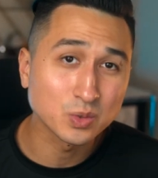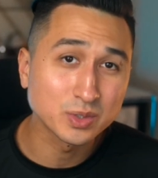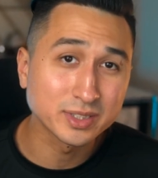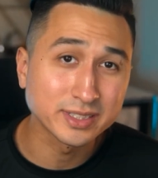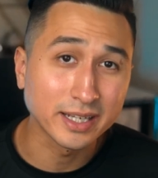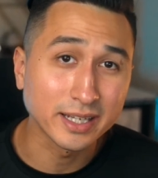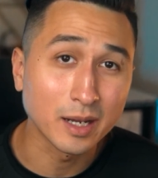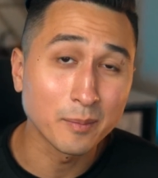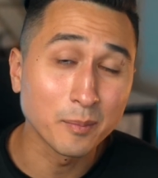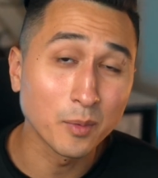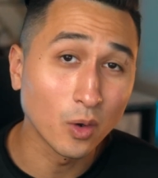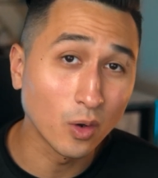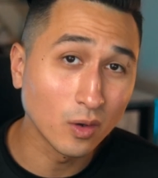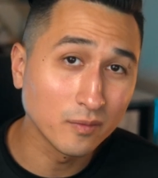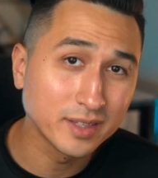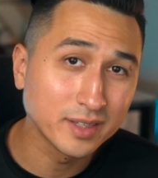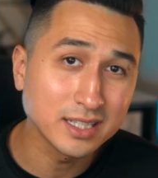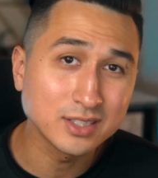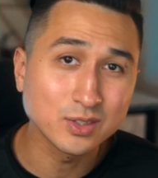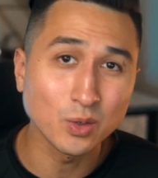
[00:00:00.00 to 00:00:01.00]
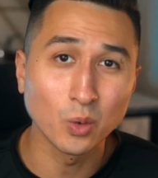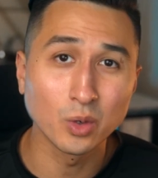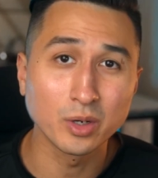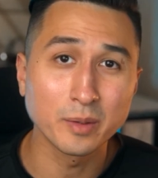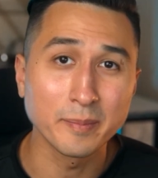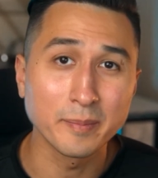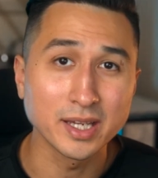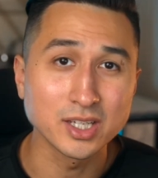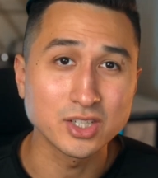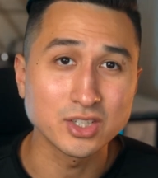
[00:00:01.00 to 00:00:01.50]
setup of these
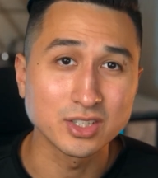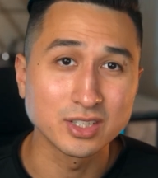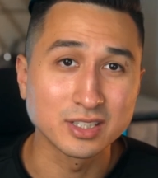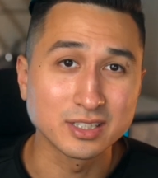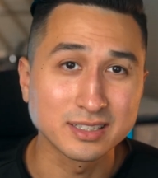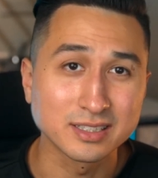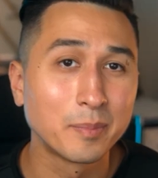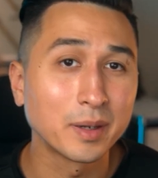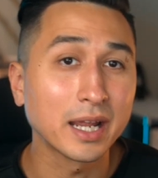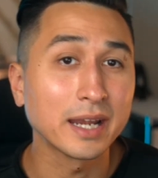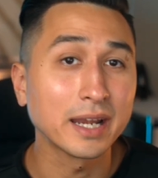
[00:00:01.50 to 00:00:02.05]
automations, but I